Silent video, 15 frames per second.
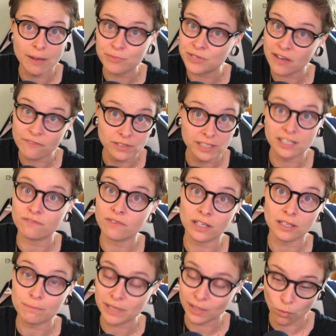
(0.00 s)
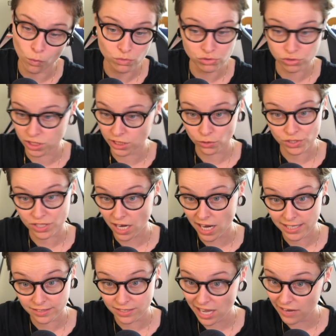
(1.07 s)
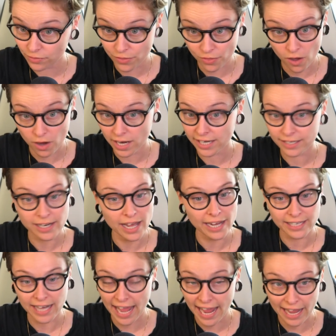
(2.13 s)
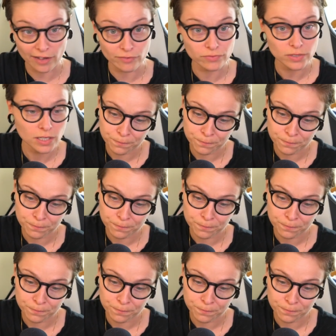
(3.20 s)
I'm definitely developing skills that I never thought I'd, I'd have.